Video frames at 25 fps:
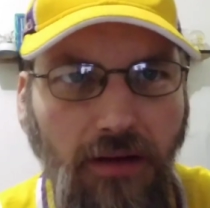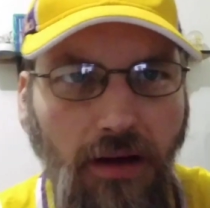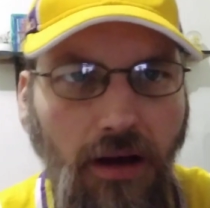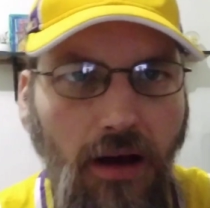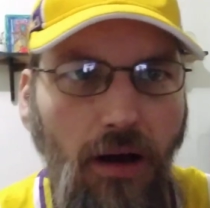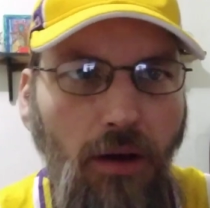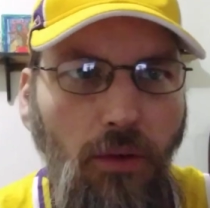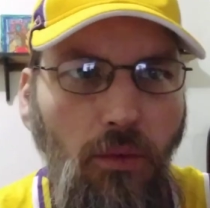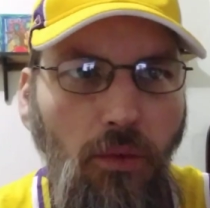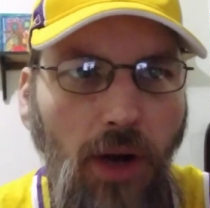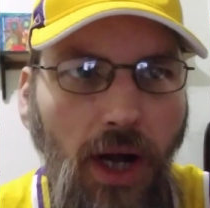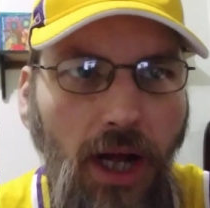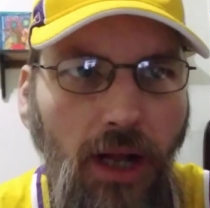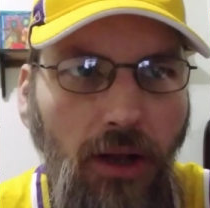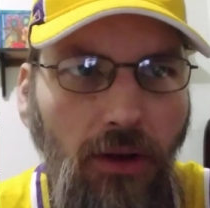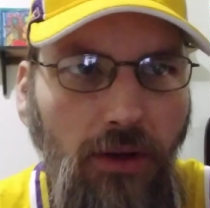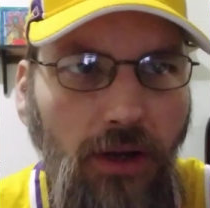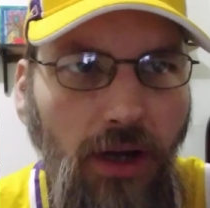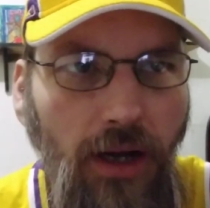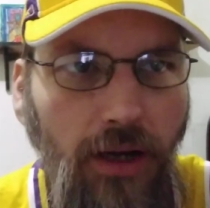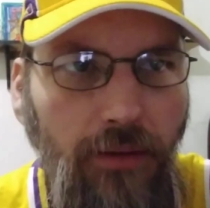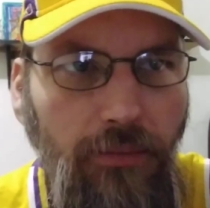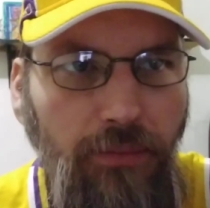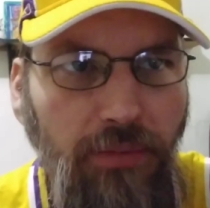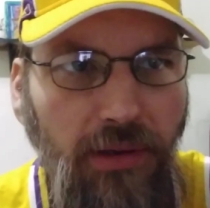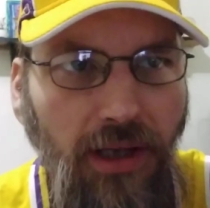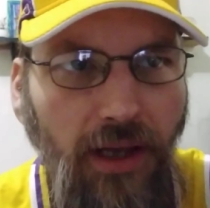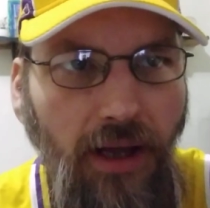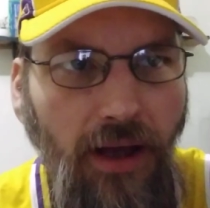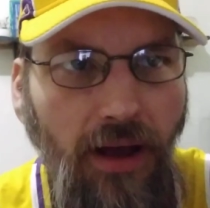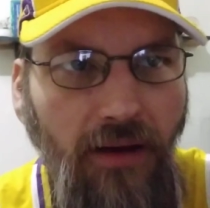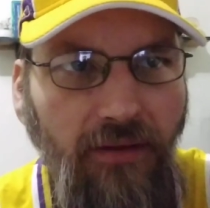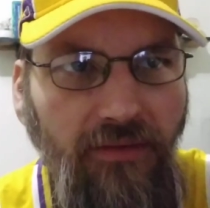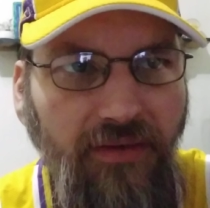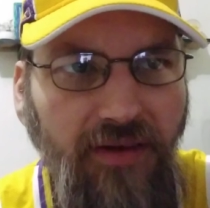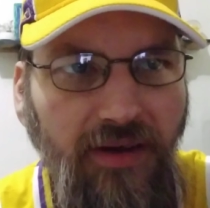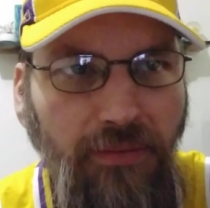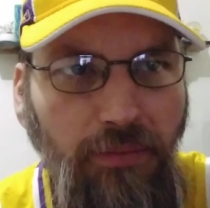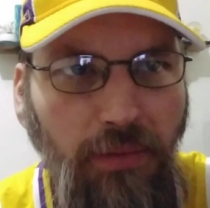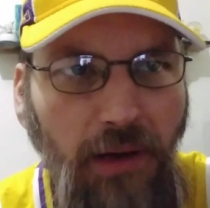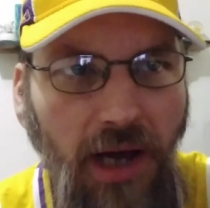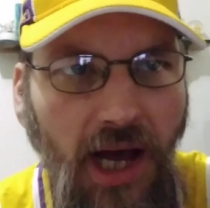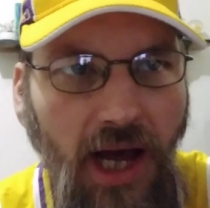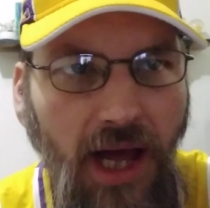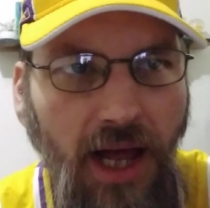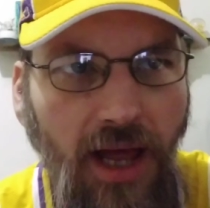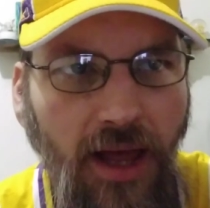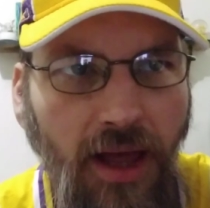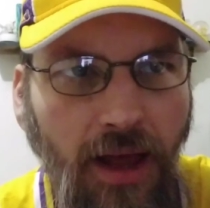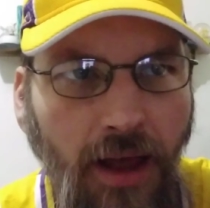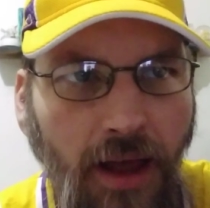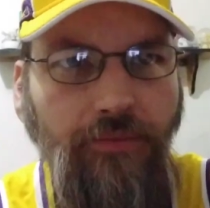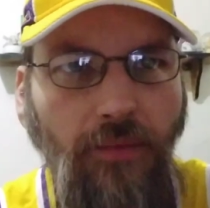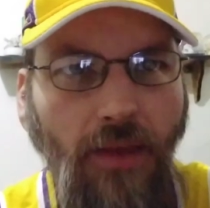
wild card playoff spot.